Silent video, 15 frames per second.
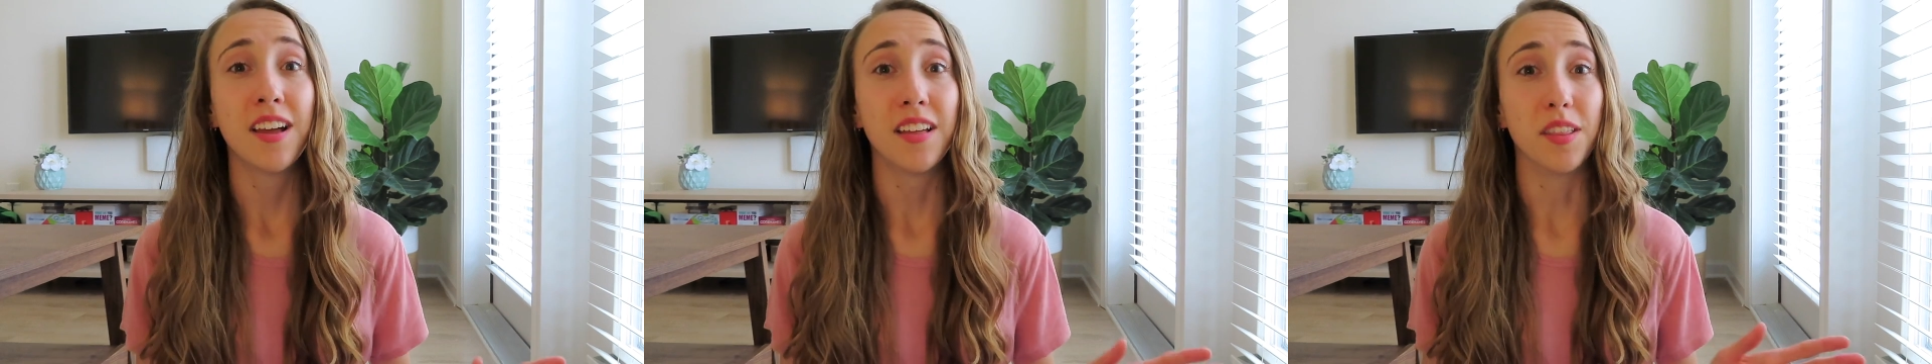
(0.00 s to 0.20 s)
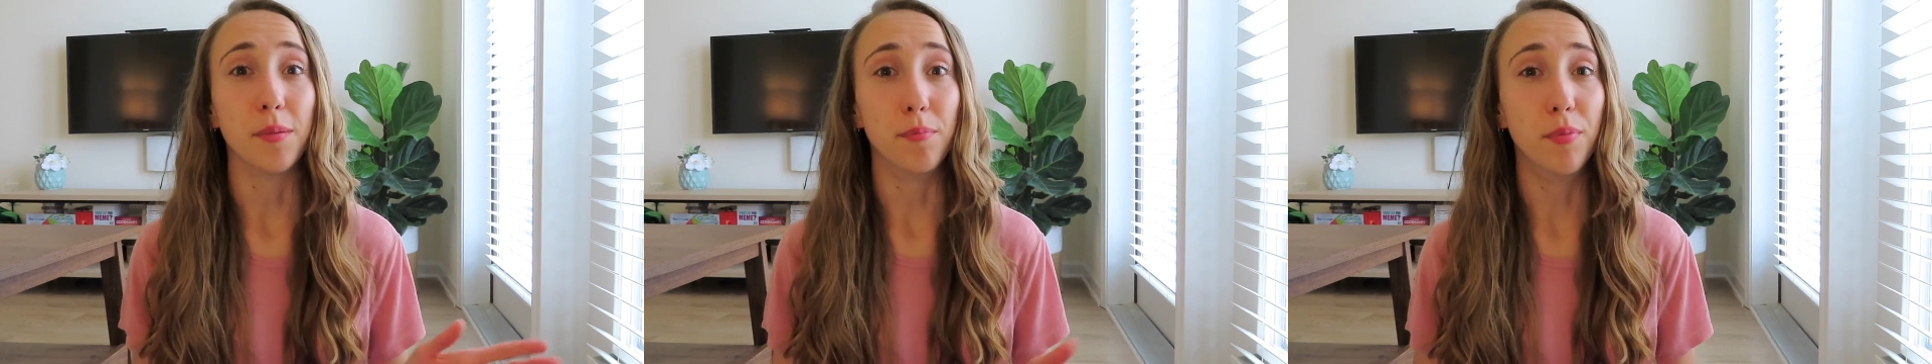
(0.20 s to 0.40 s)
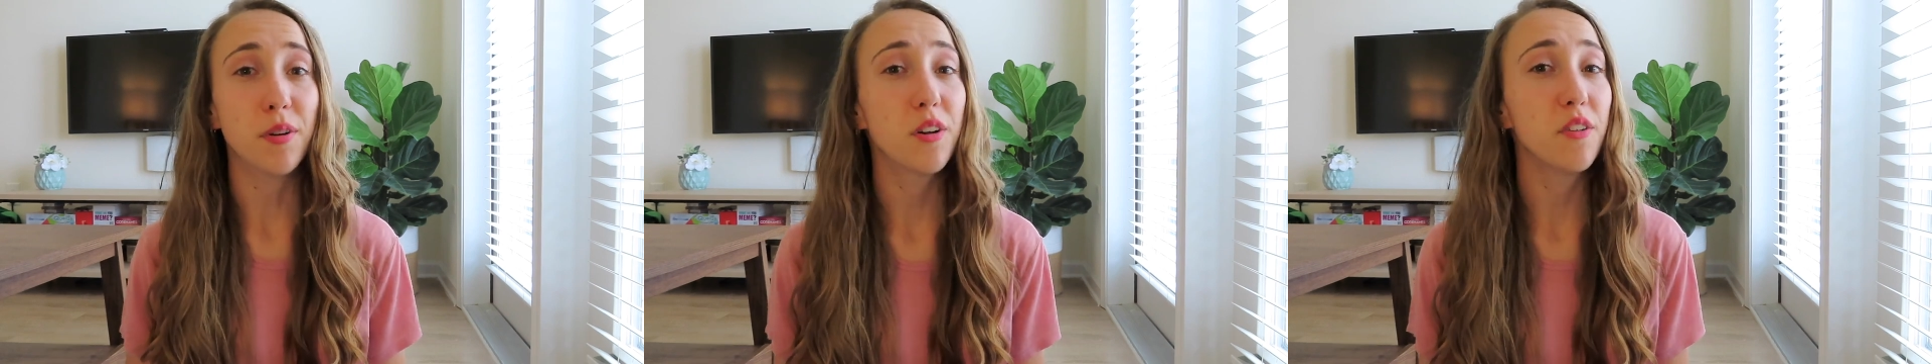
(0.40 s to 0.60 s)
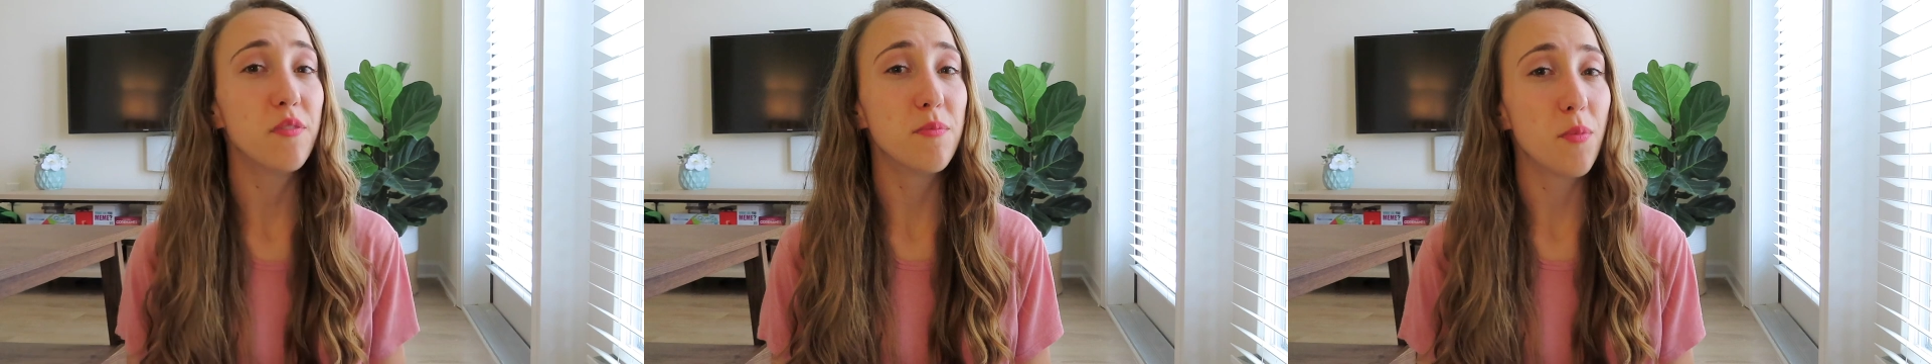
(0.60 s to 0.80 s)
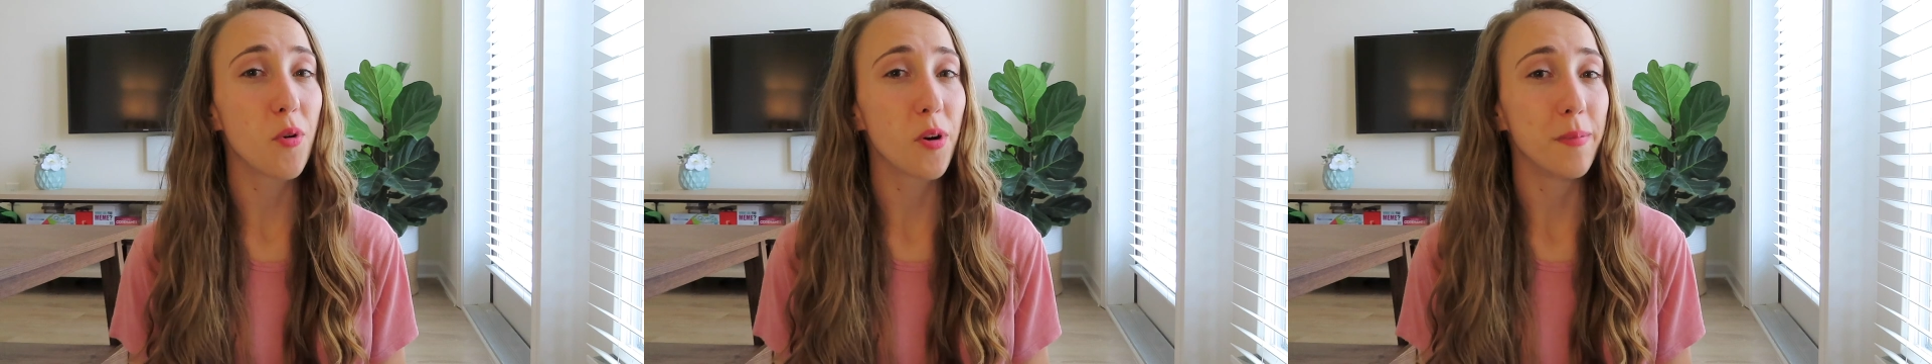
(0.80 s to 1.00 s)
the Book of
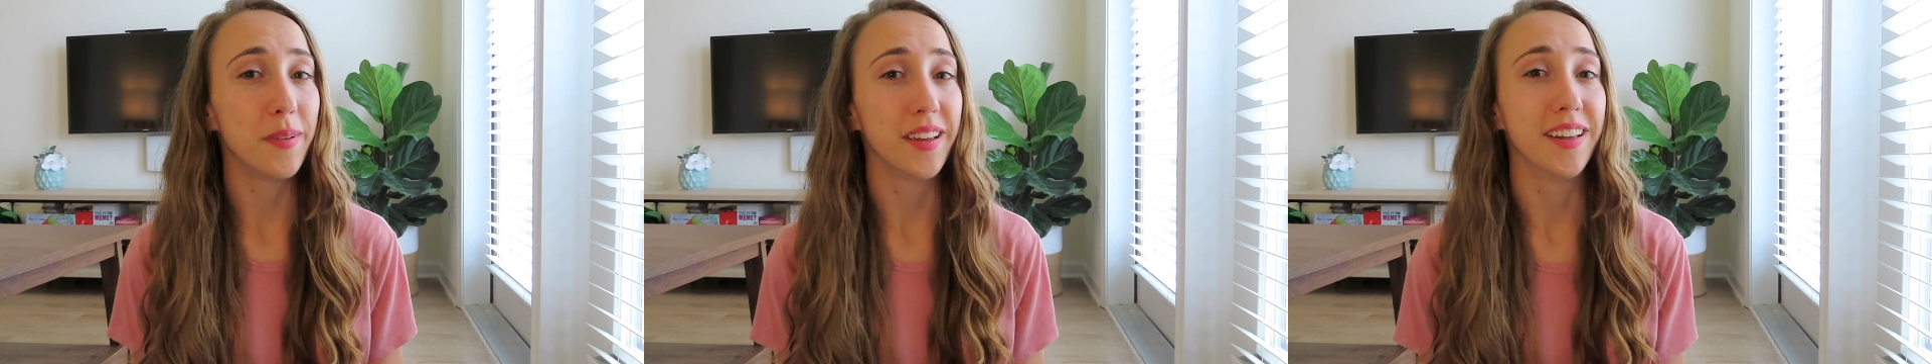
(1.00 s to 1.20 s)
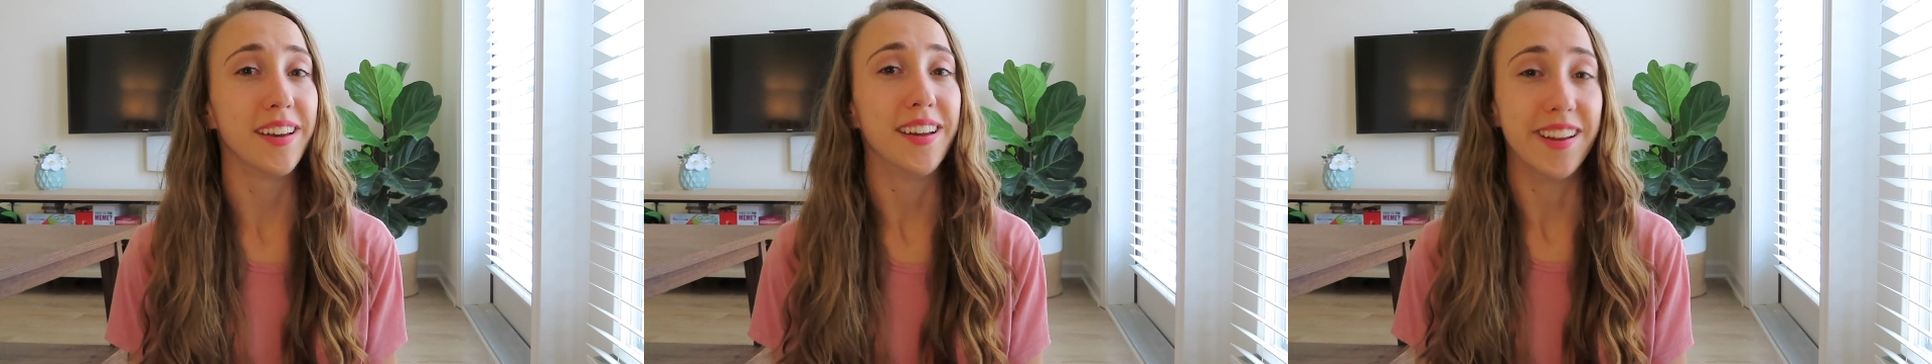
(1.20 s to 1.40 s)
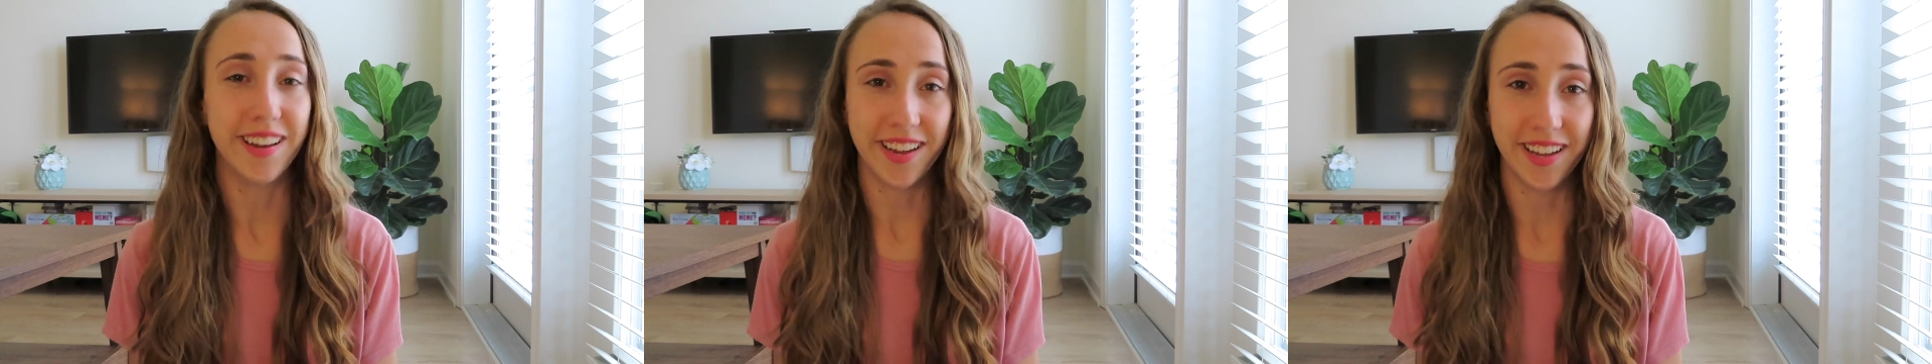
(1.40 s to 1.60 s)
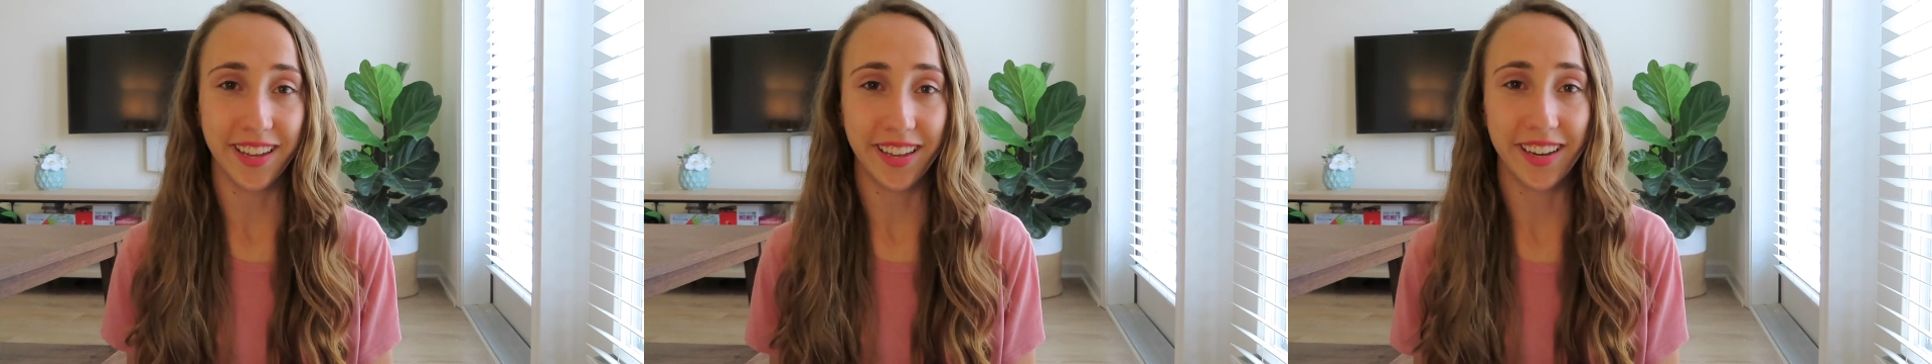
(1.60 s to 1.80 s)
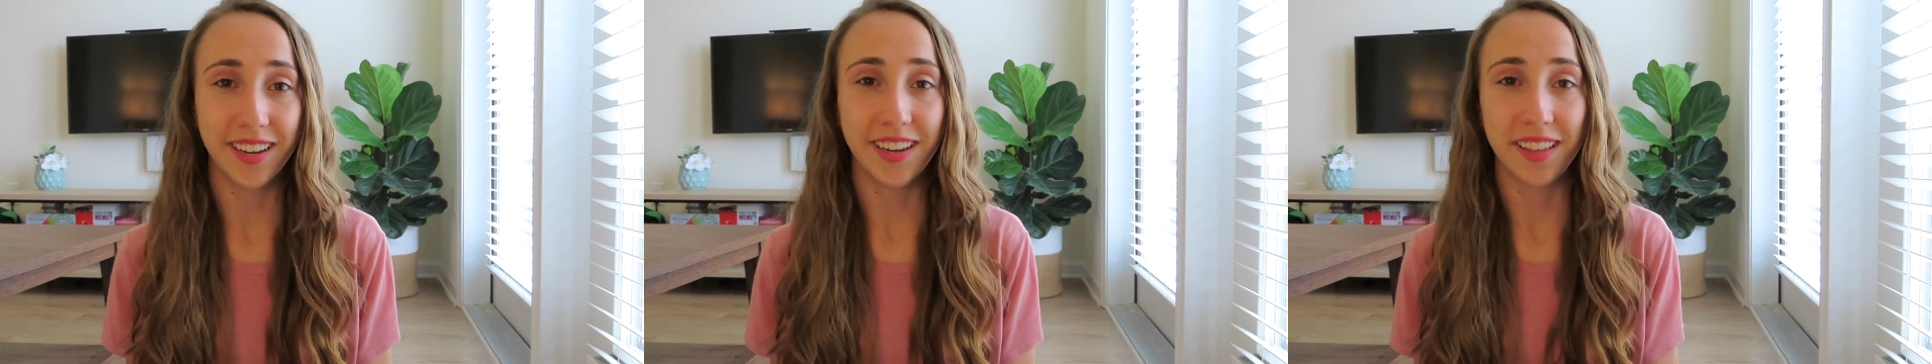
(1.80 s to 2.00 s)
Mormon
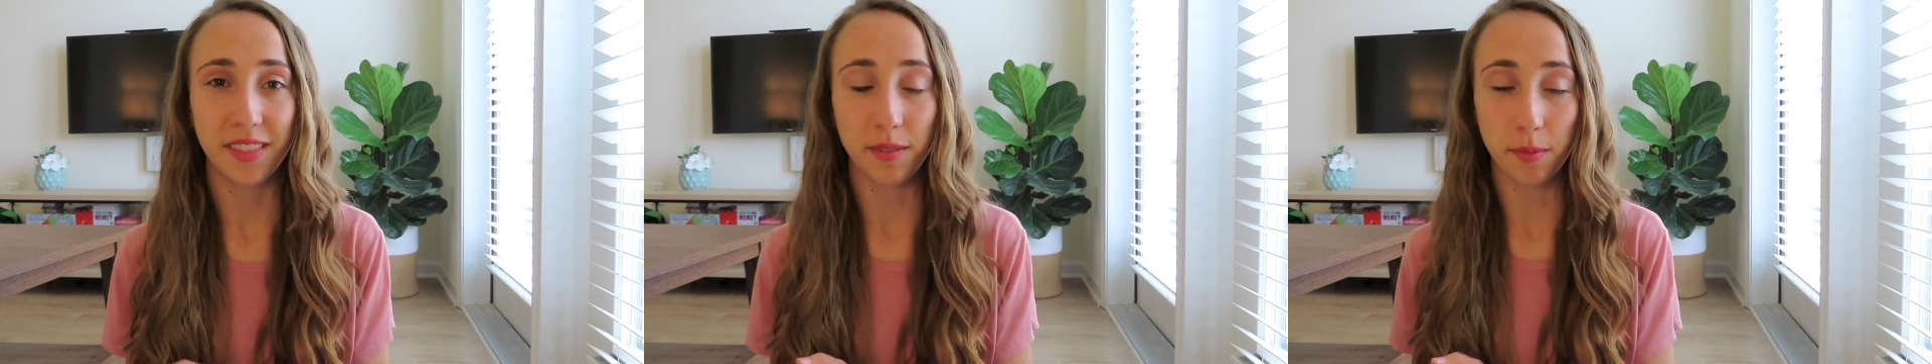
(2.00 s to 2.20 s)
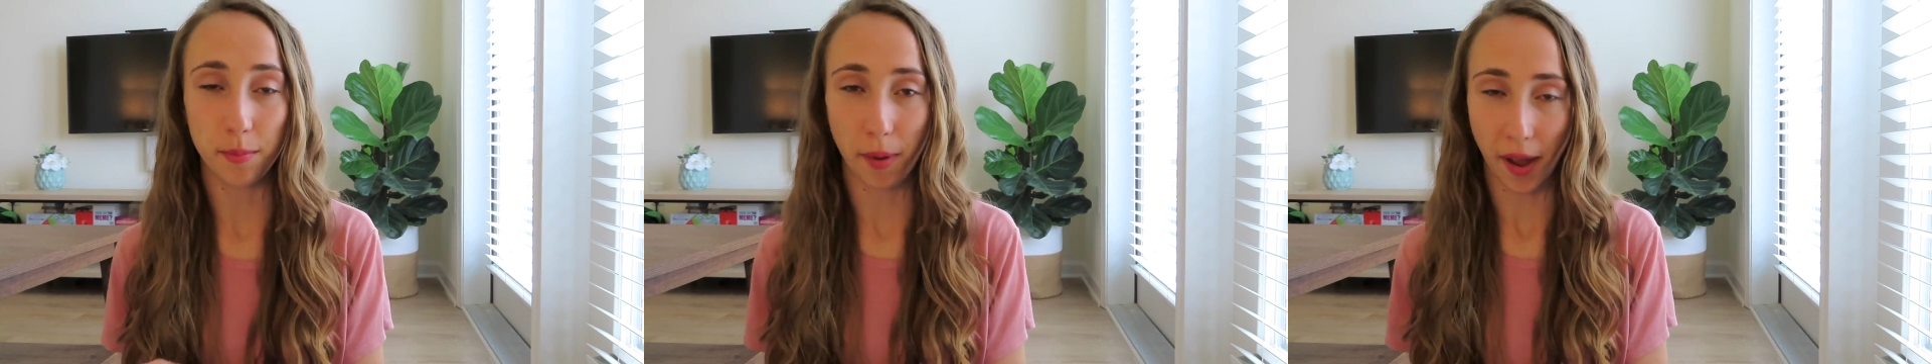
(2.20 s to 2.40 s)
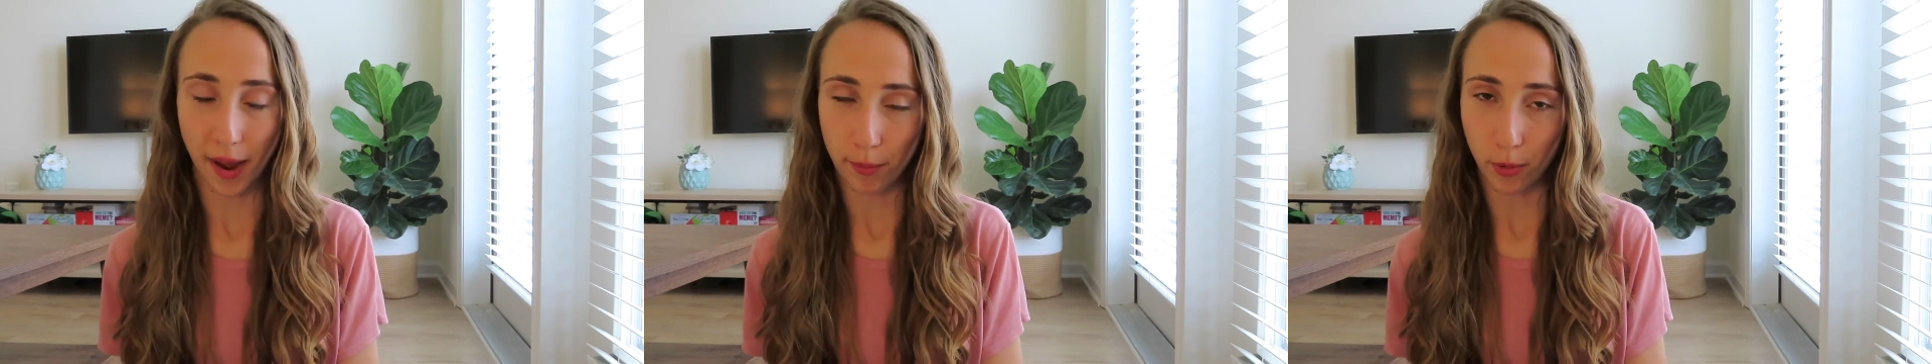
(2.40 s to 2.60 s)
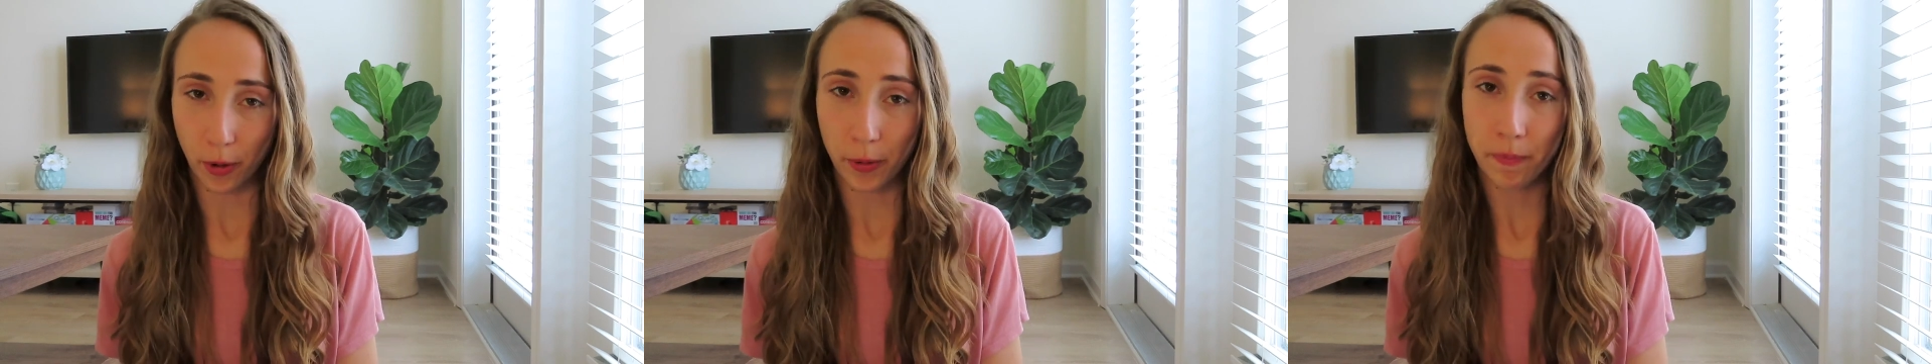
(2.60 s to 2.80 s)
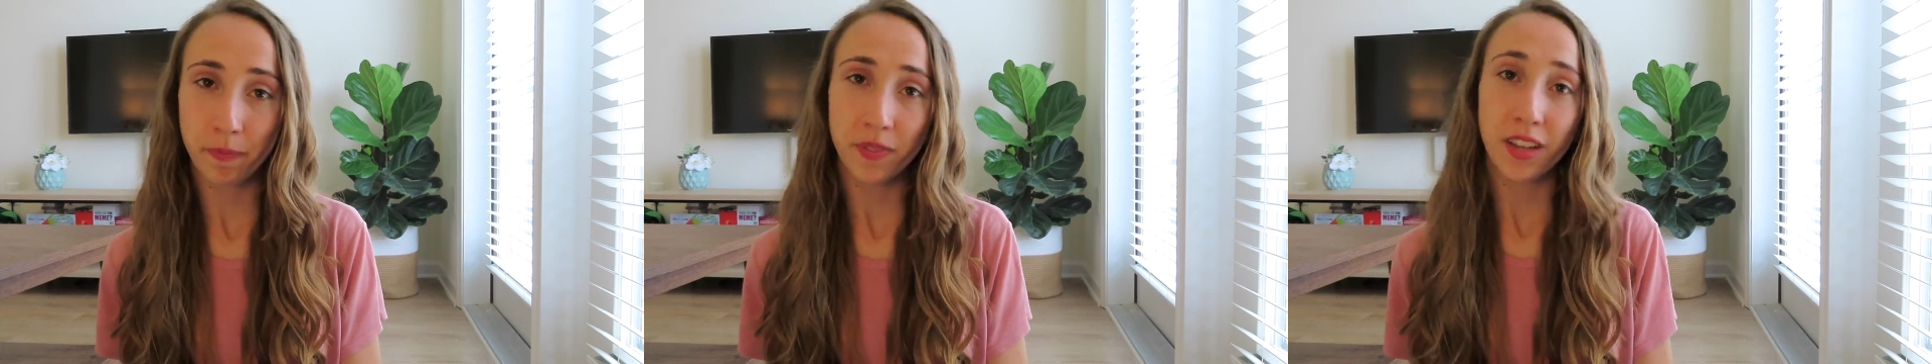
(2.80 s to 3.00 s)
in the Bible.